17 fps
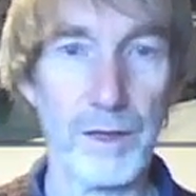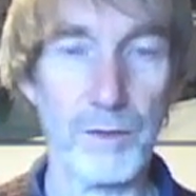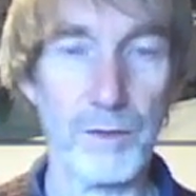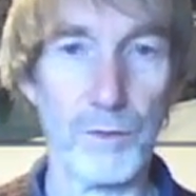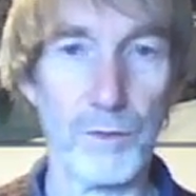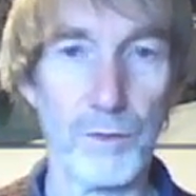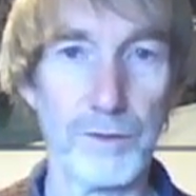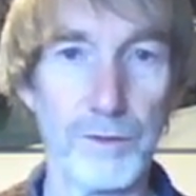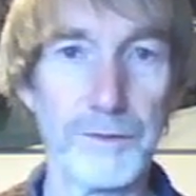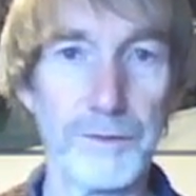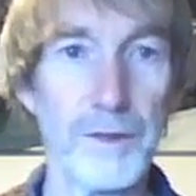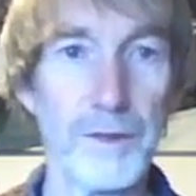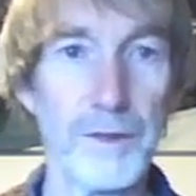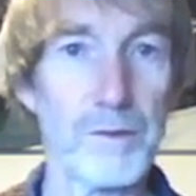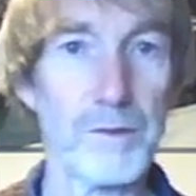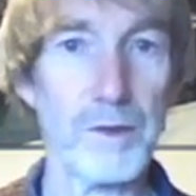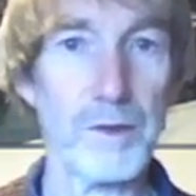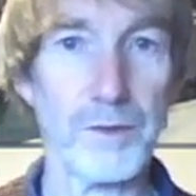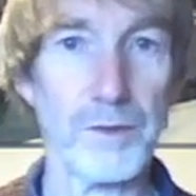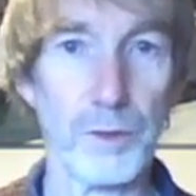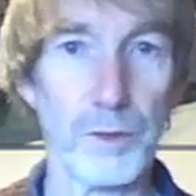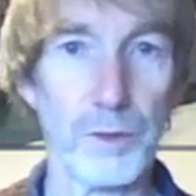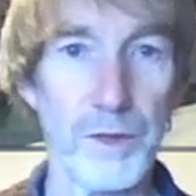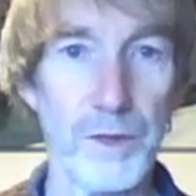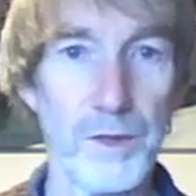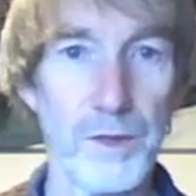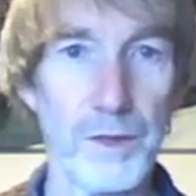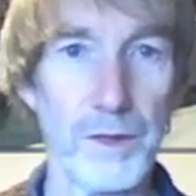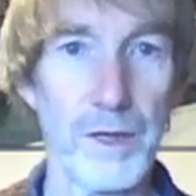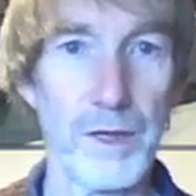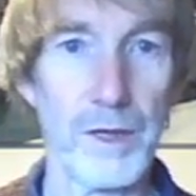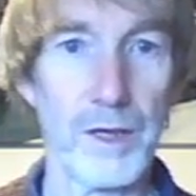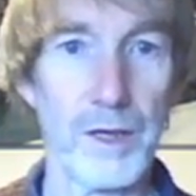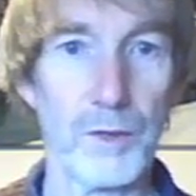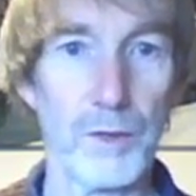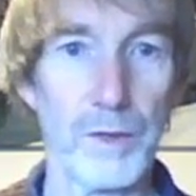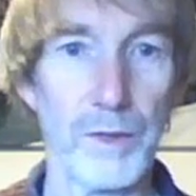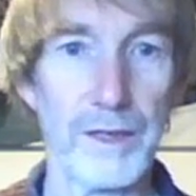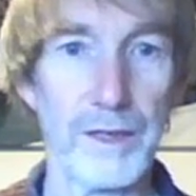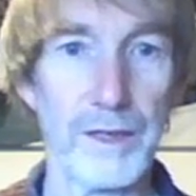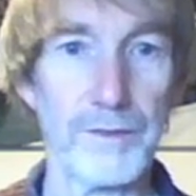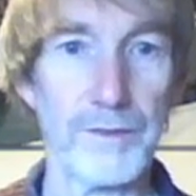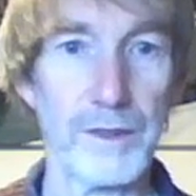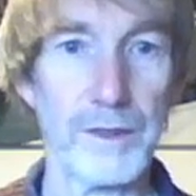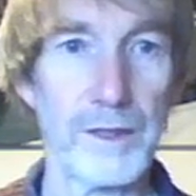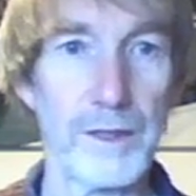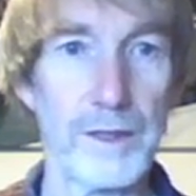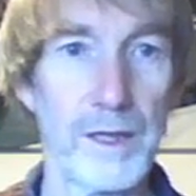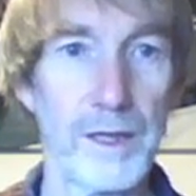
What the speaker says: Well, further on in the question, we're given